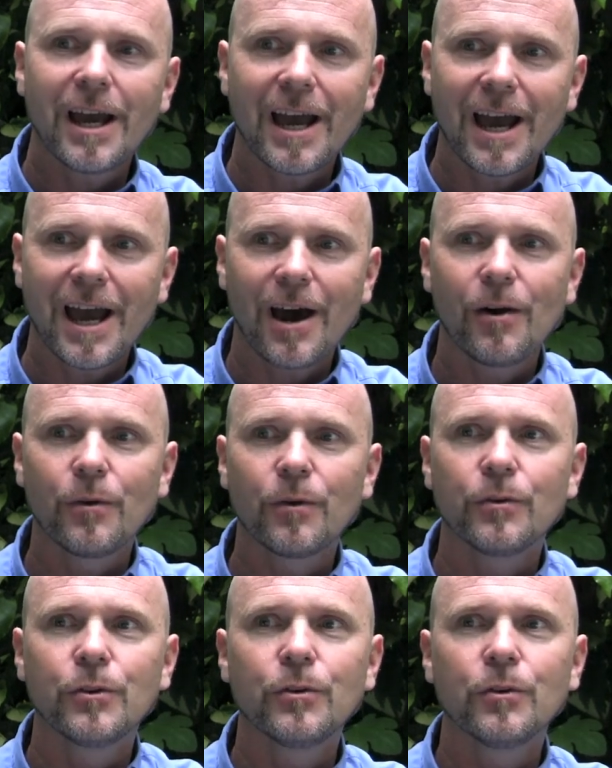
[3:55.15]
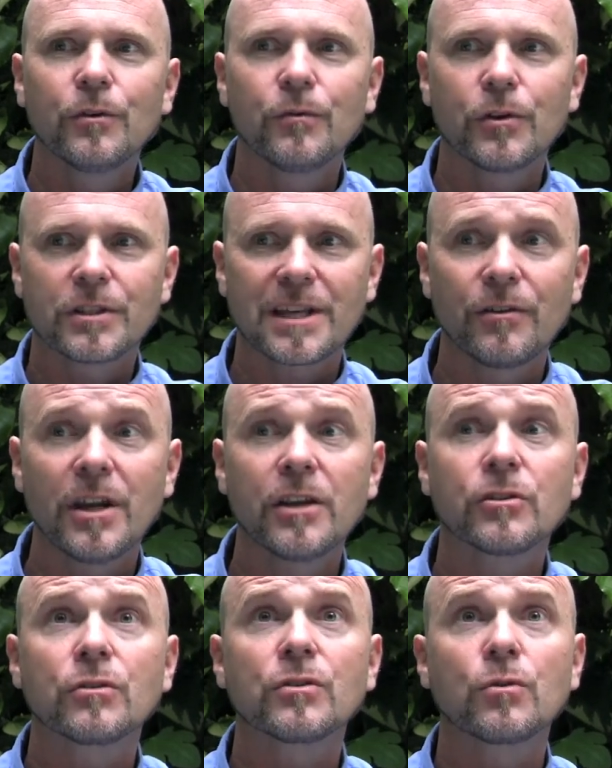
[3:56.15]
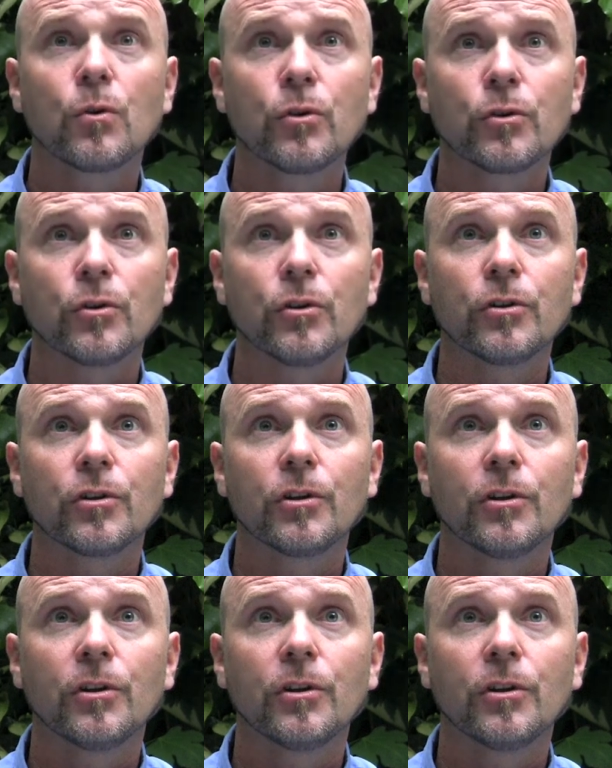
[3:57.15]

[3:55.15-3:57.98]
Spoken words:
how the universe, how nature is ordered,